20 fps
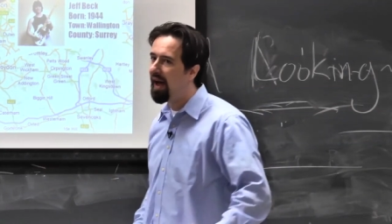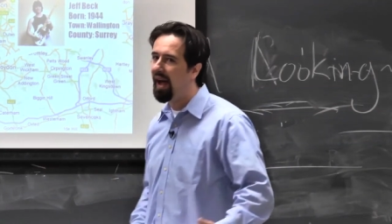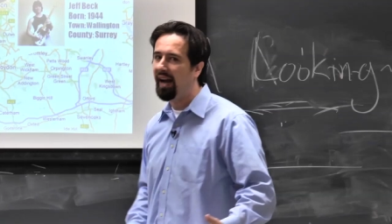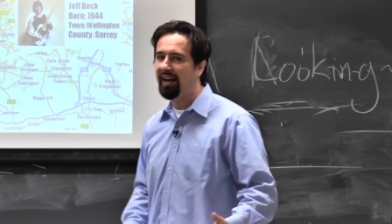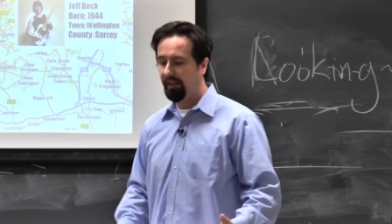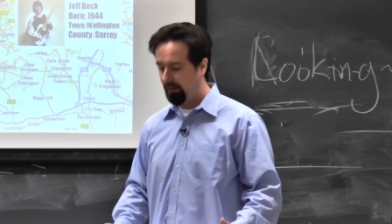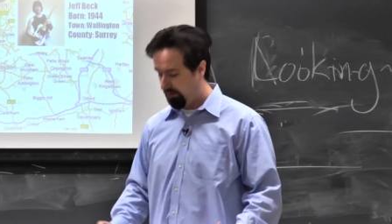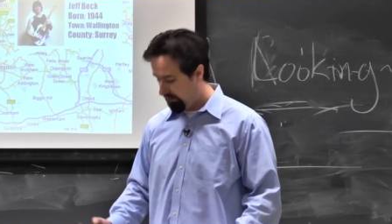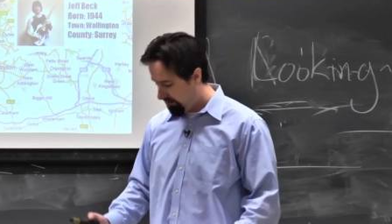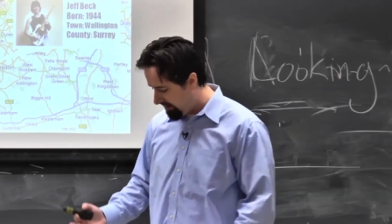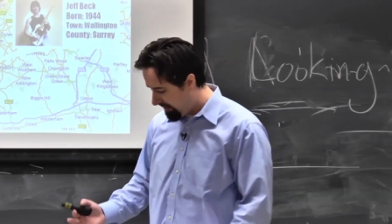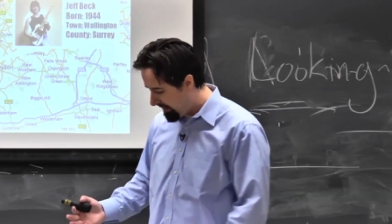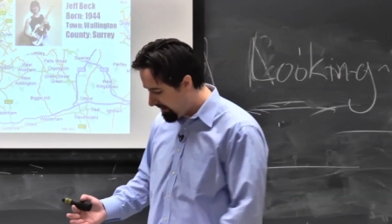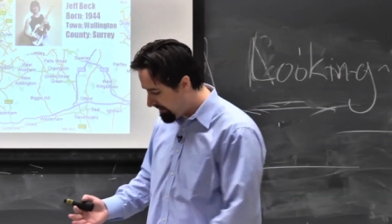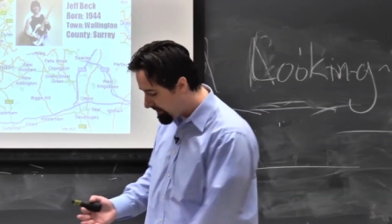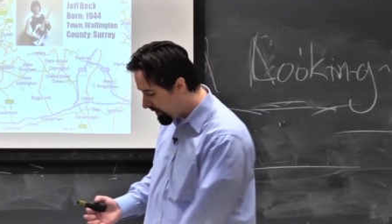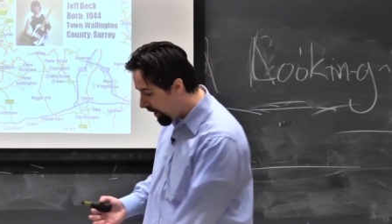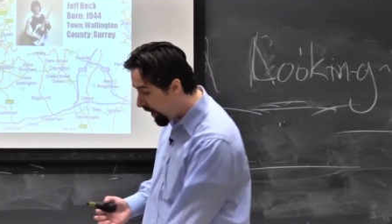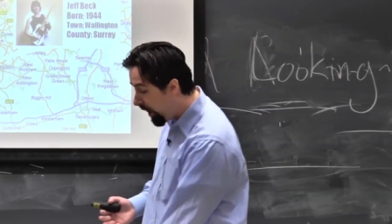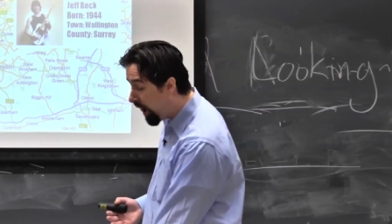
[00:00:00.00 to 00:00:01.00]
Beck.
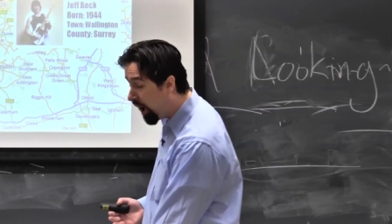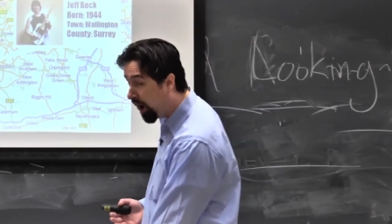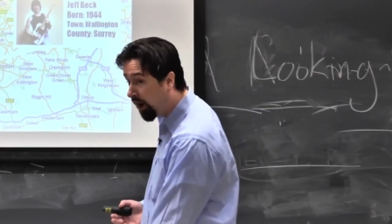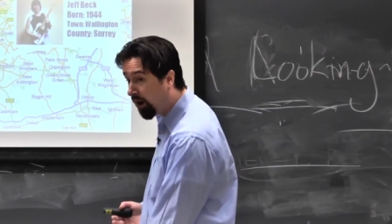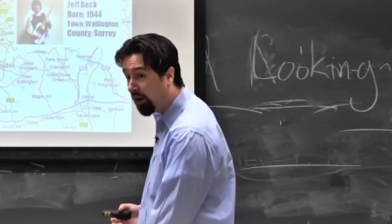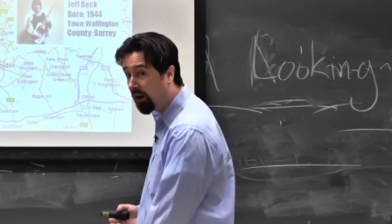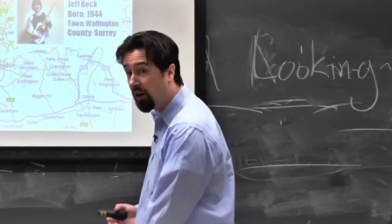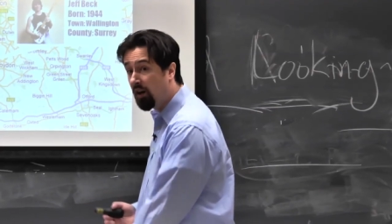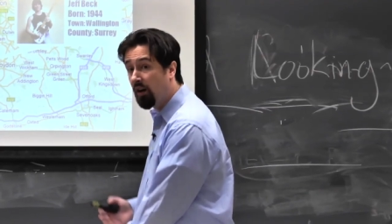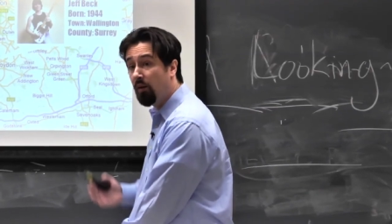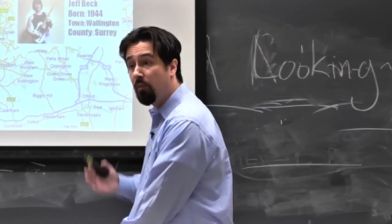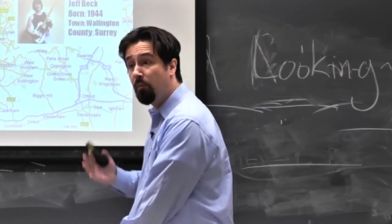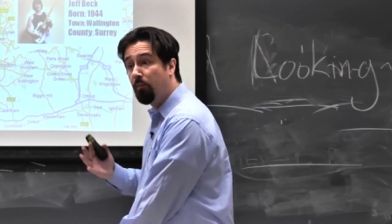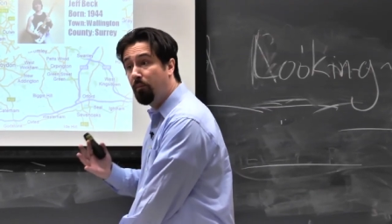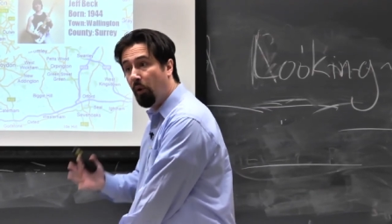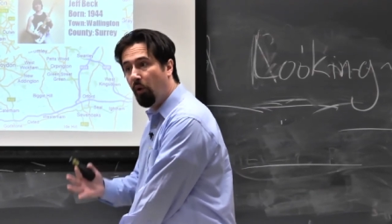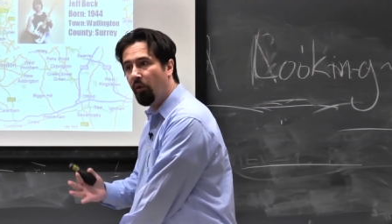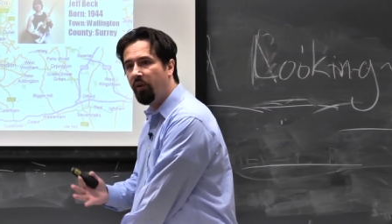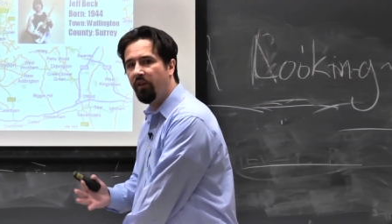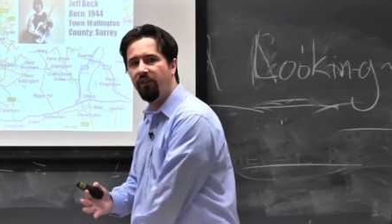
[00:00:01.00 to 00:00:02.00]
These are
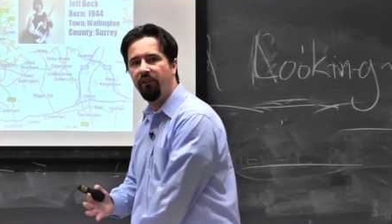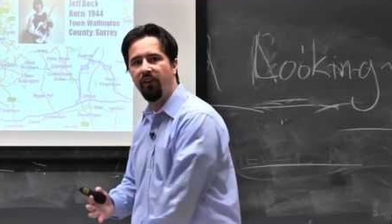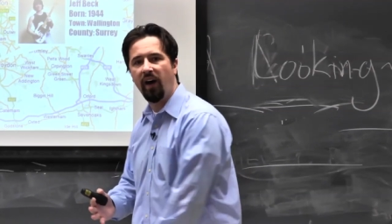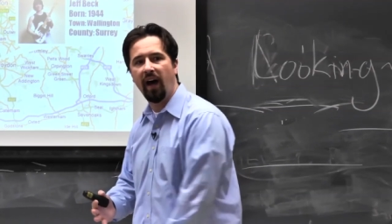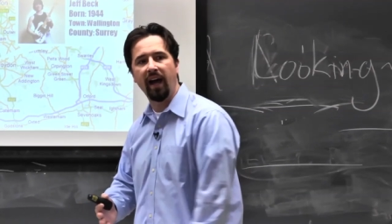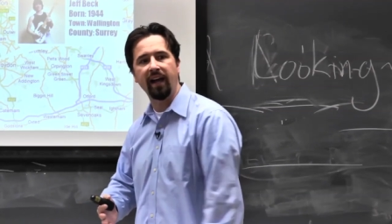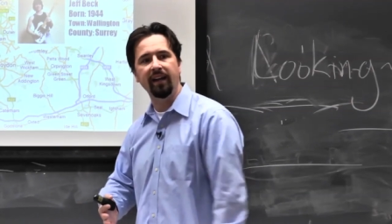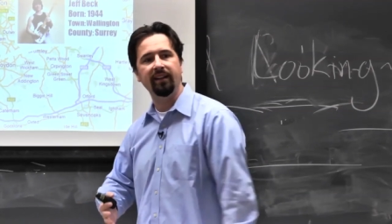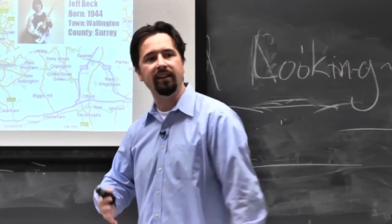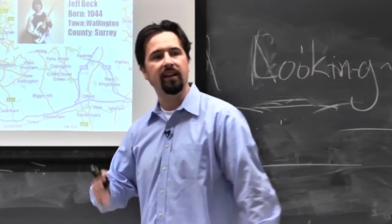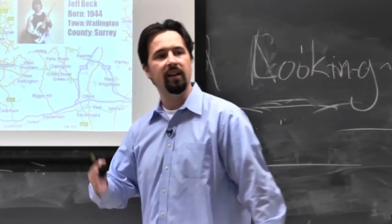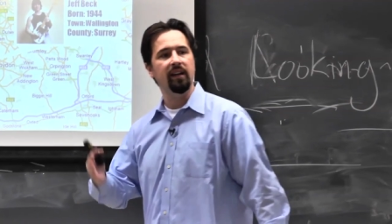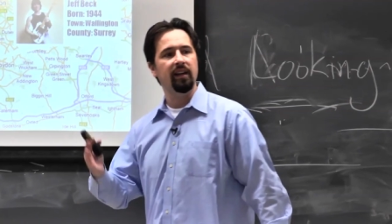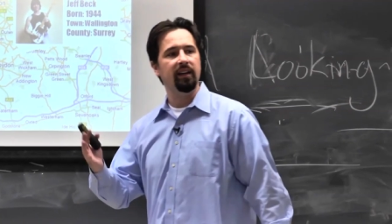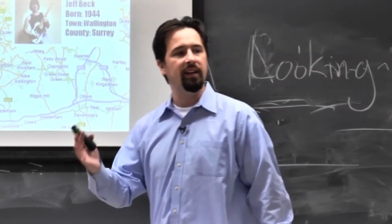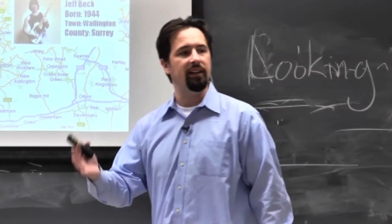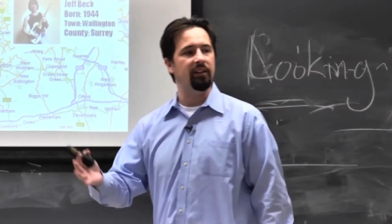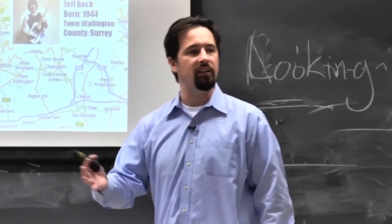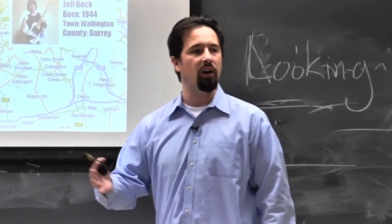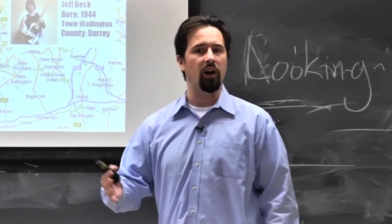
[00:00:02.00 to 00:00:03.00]
bona fide
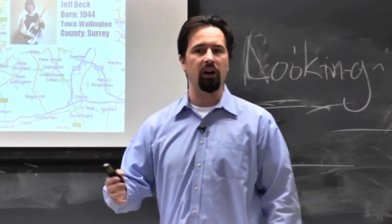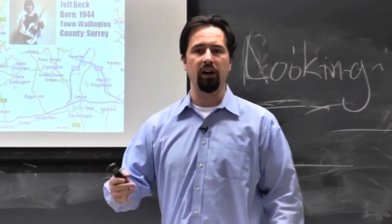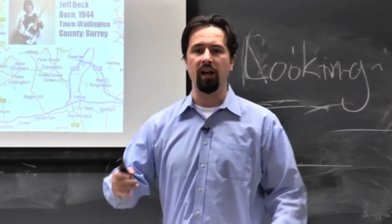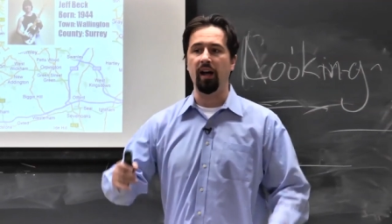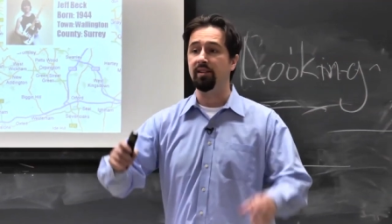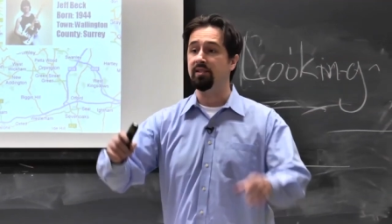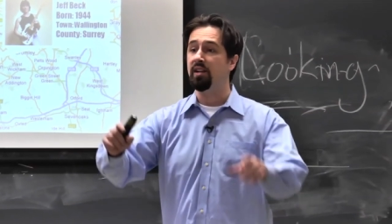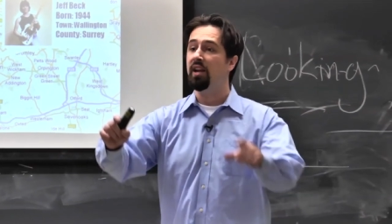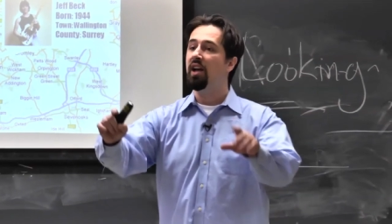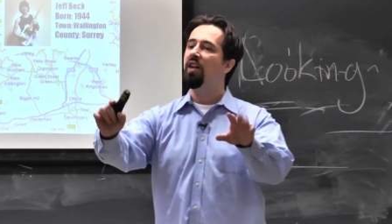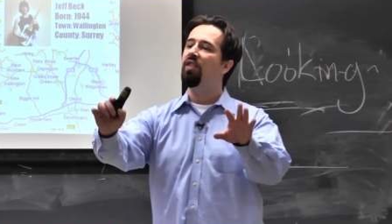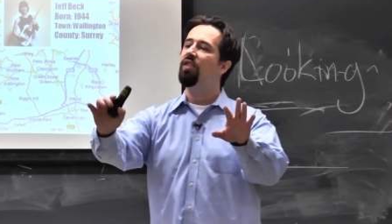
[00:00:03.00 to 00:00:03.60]
guitar gods.